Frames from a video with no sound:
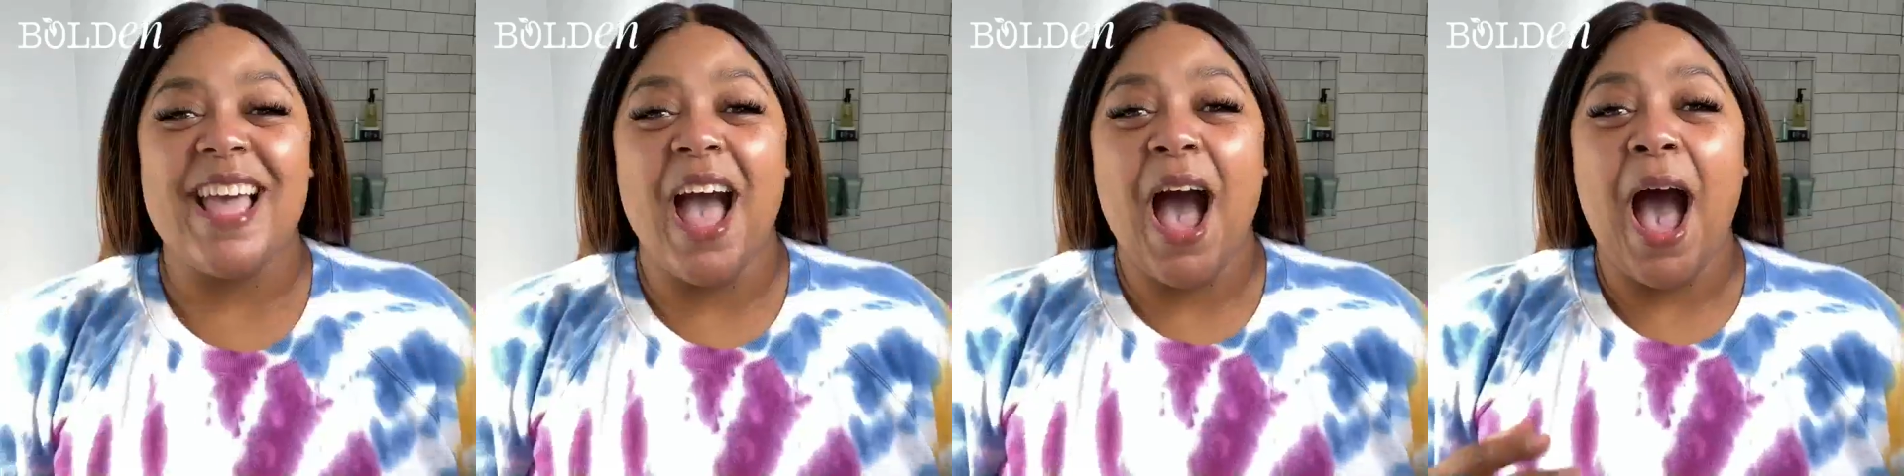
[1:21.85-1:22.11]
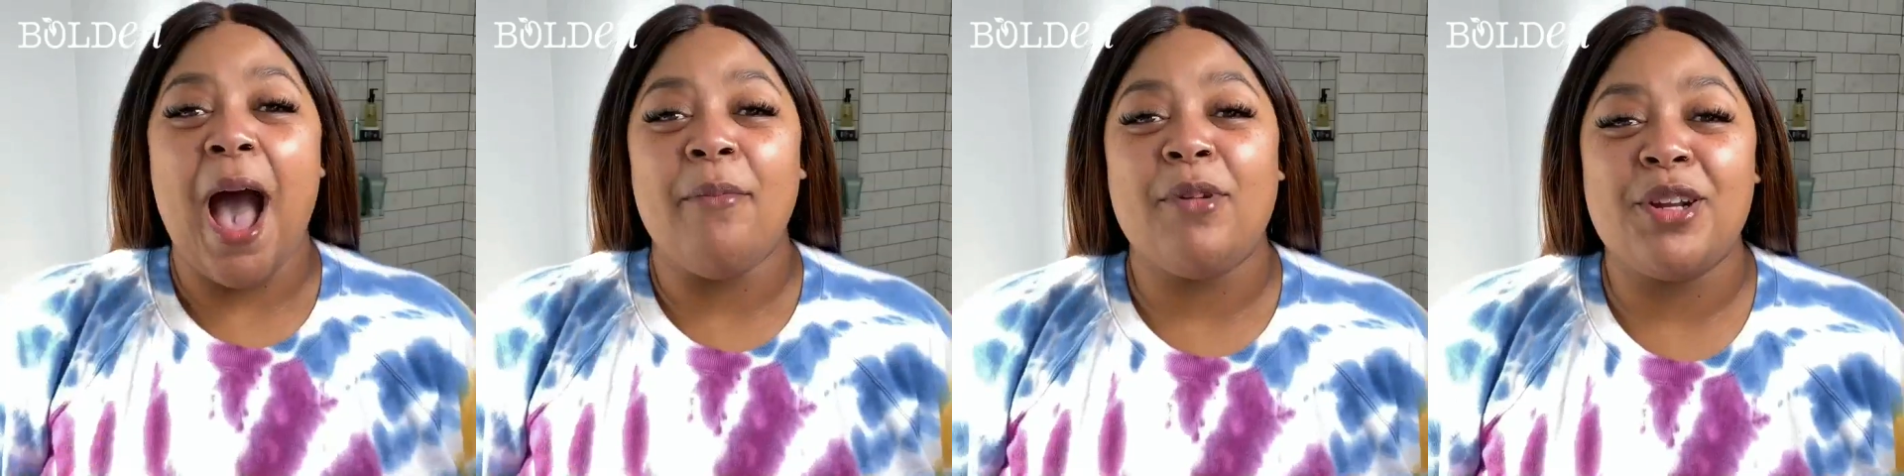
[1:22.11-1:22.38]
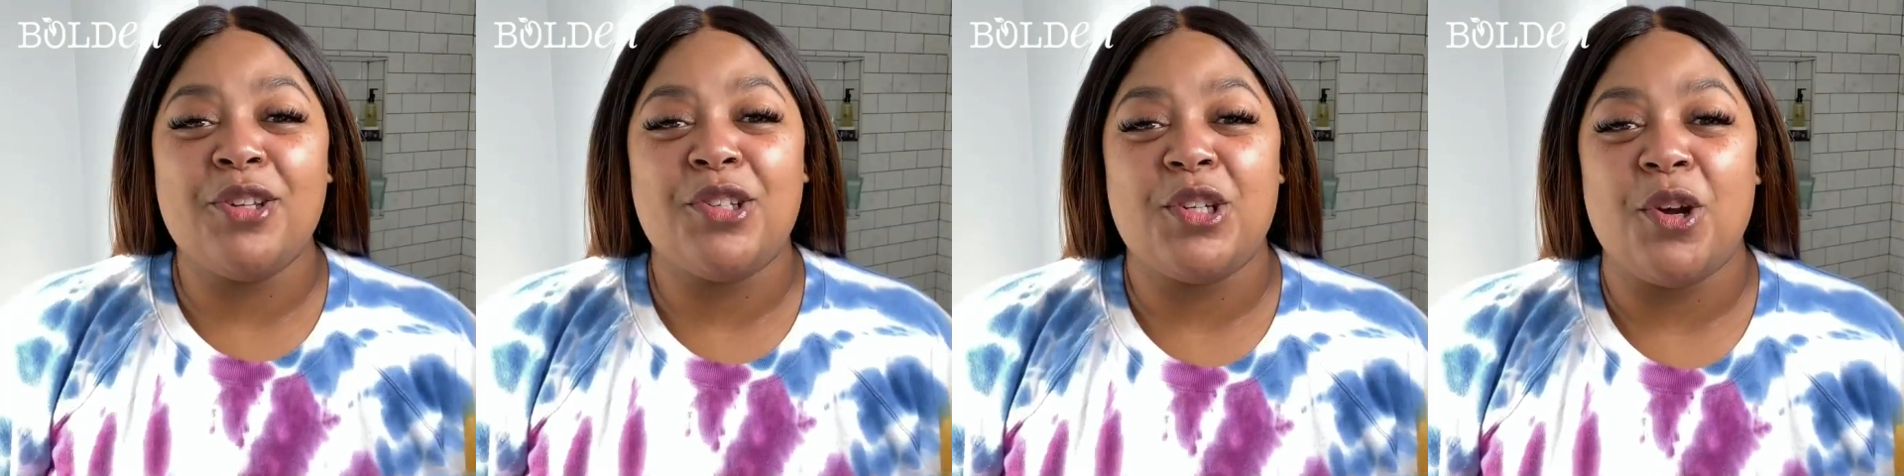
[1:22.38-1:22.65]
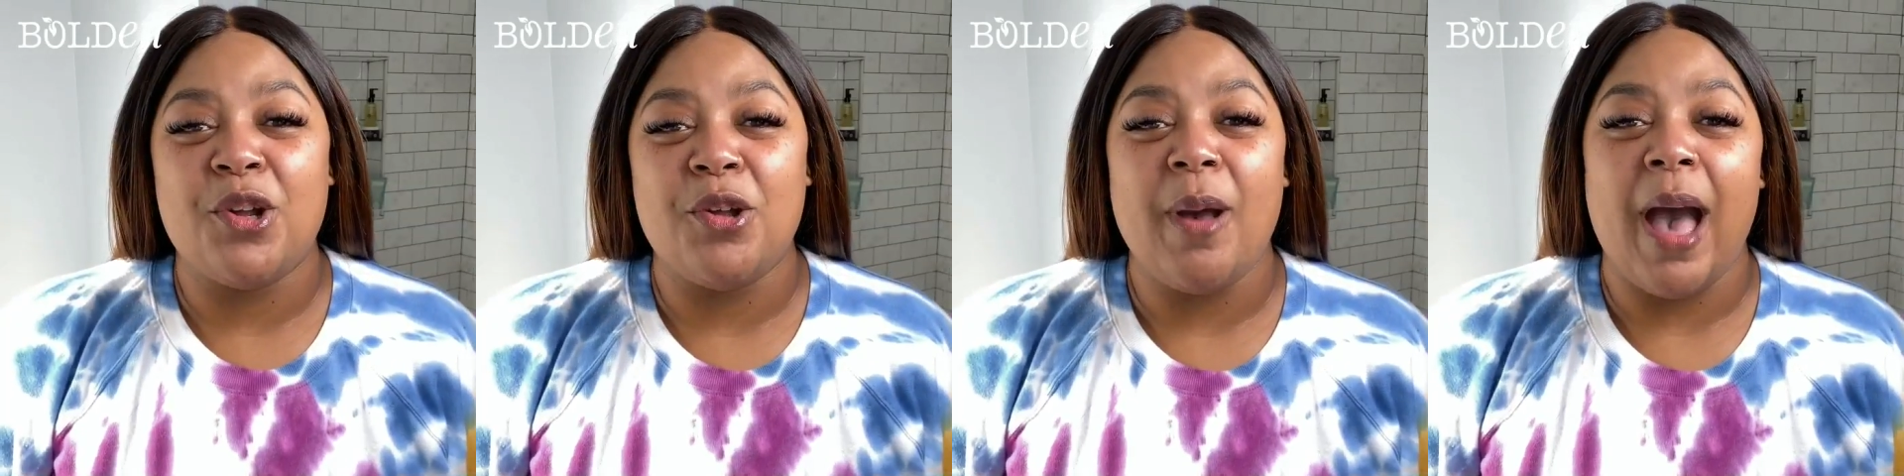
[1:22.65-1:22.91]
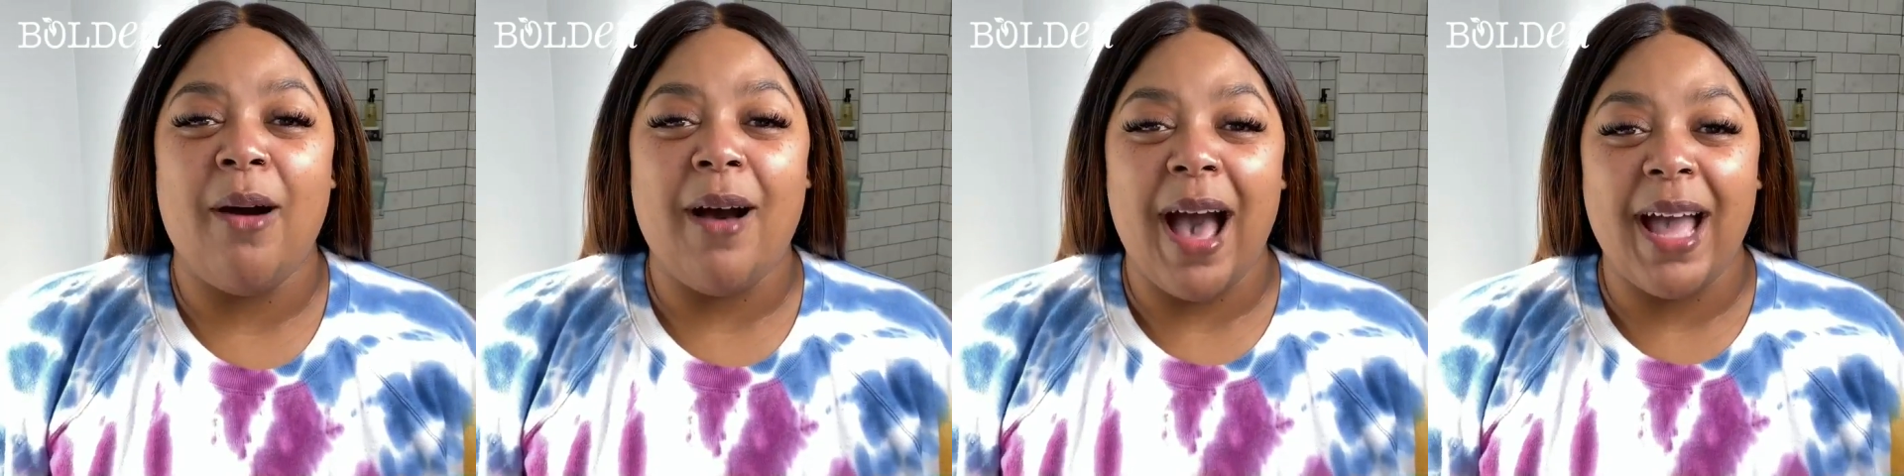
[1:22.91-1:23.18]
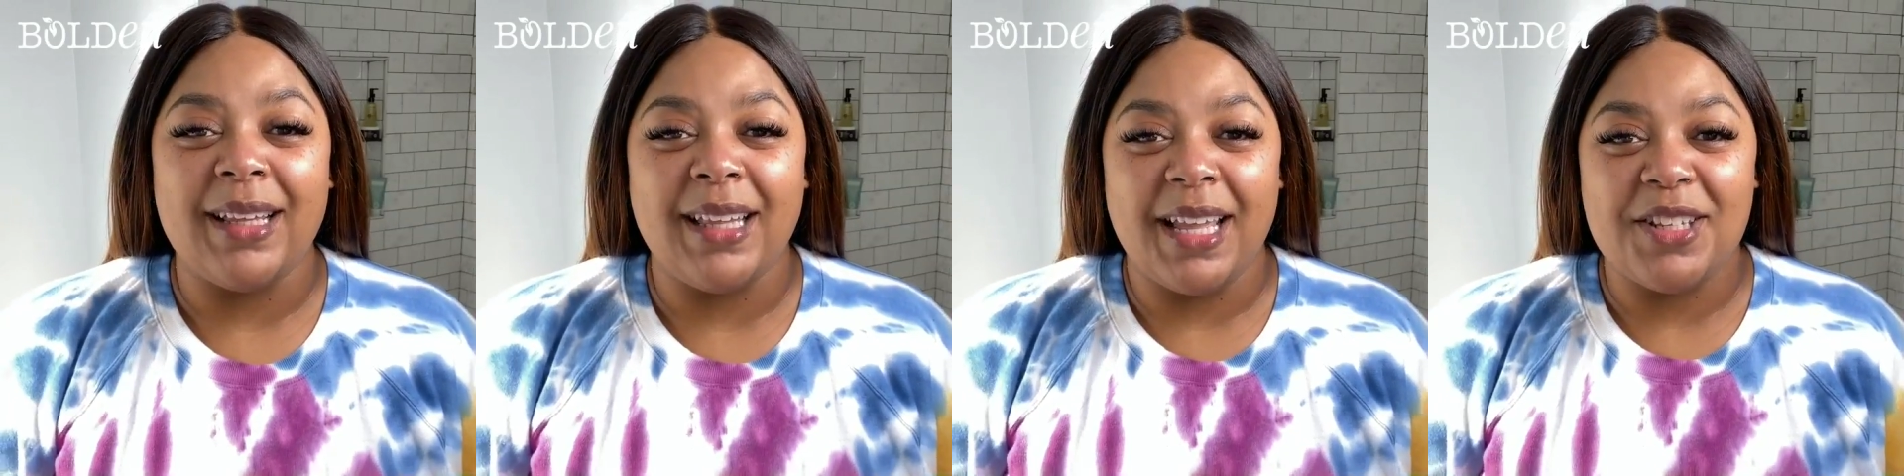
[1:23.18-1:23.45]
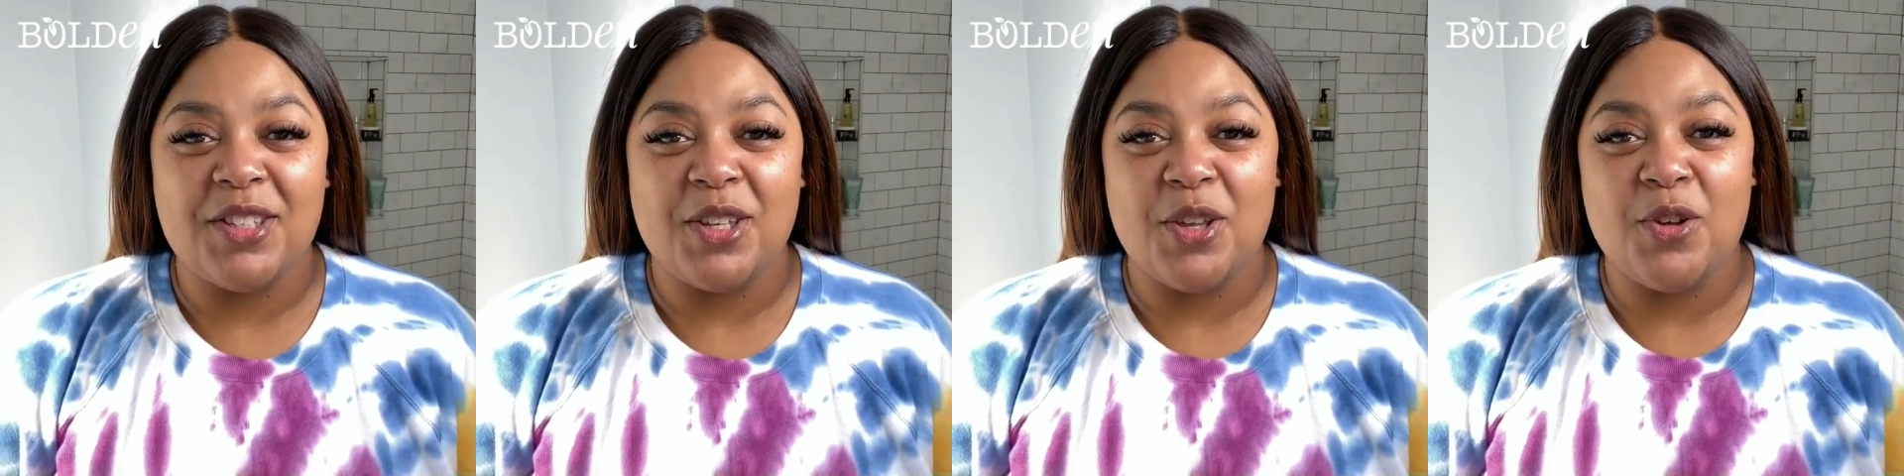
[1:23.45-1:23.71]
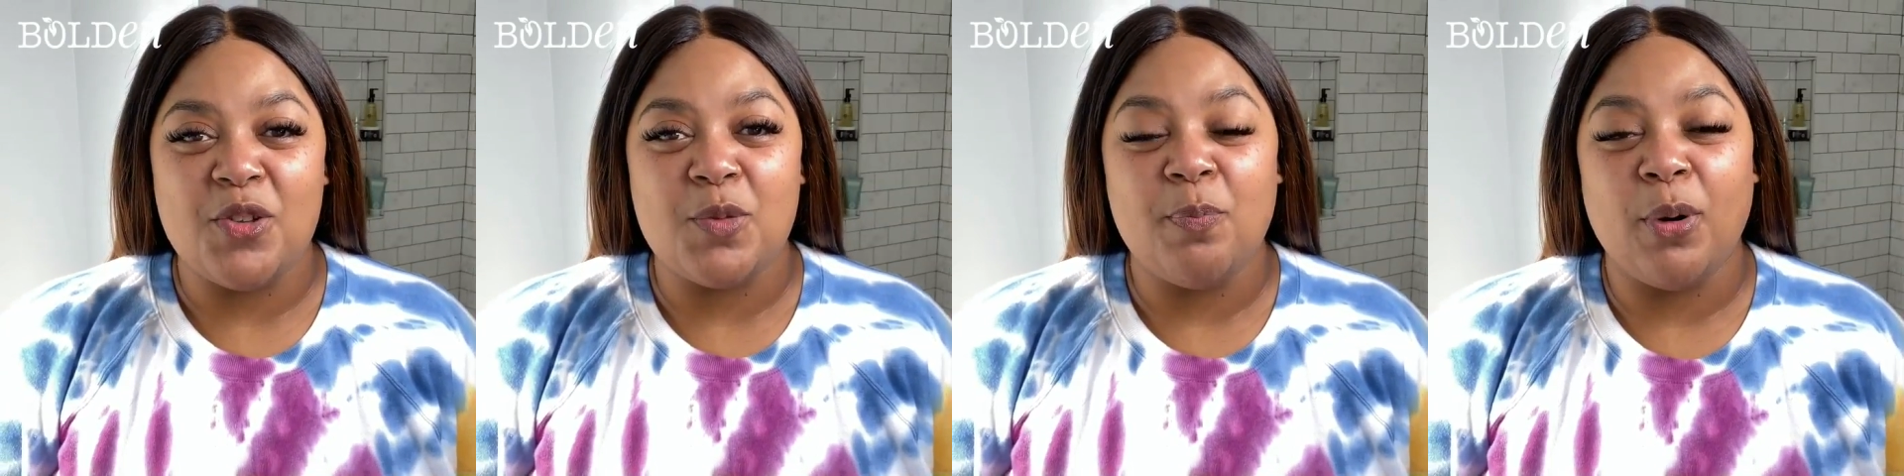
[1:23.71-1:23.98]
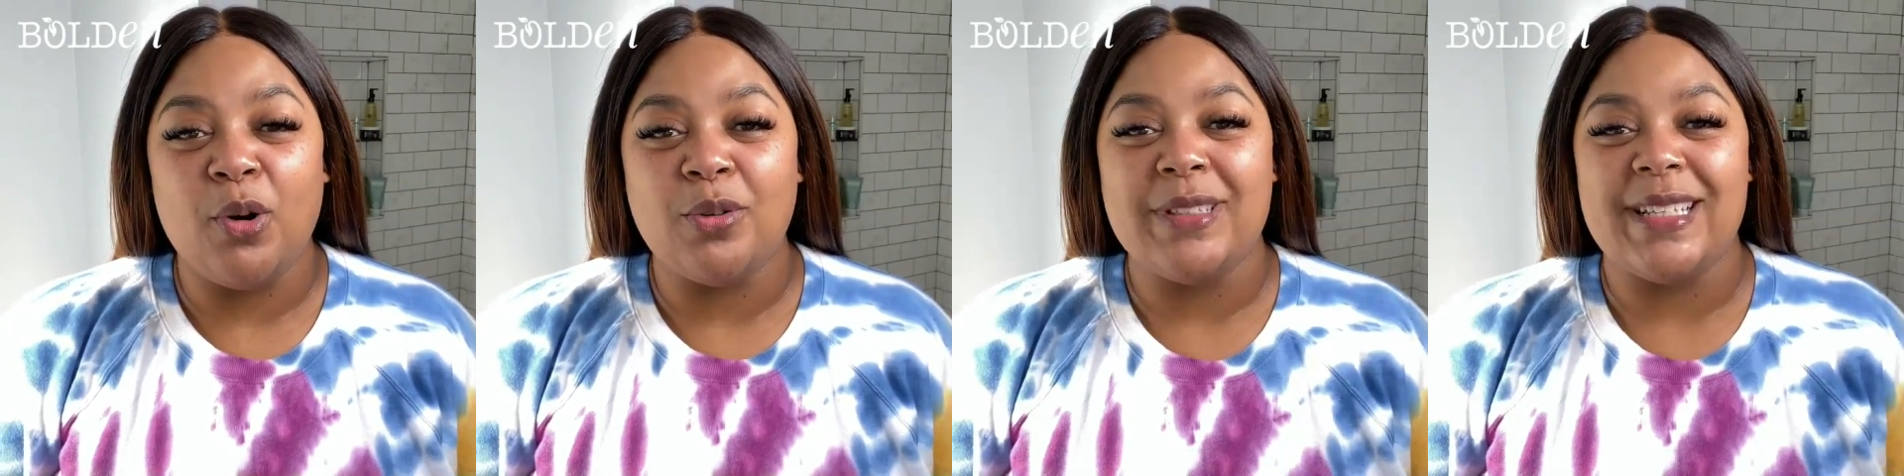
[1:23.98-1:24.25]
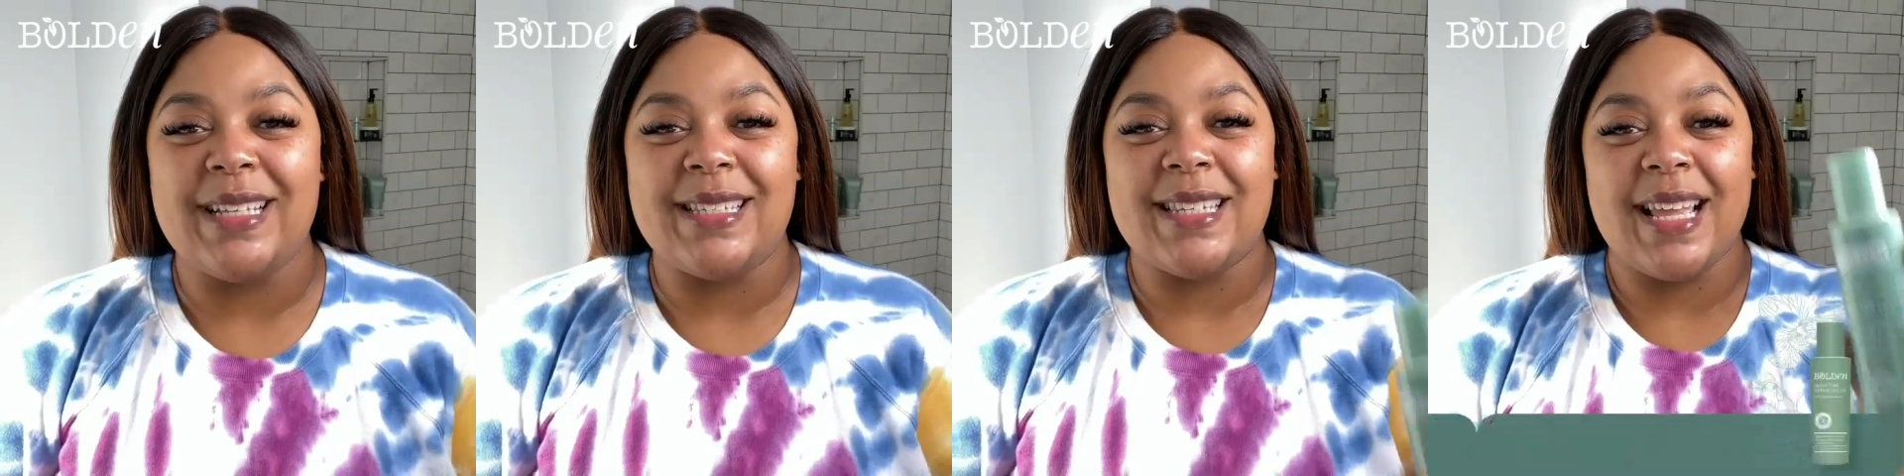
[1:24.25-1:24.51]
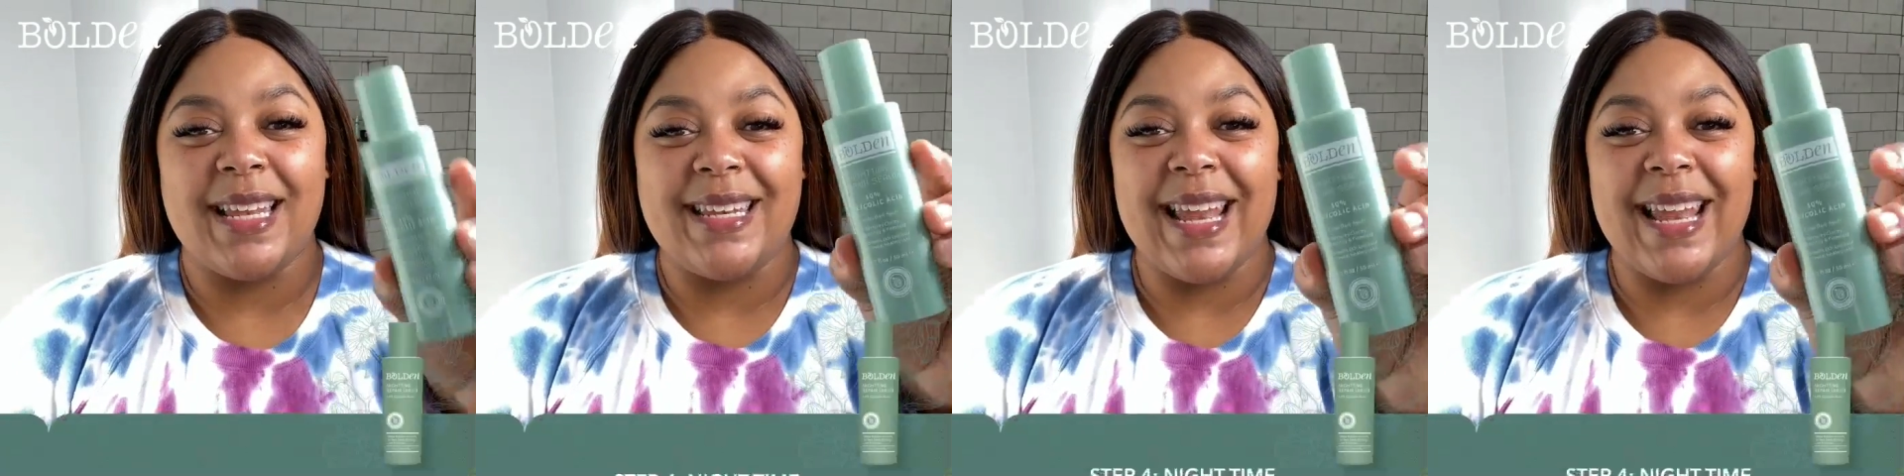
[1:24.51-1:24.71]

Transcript: I'm going to show you how I like to use Bolden's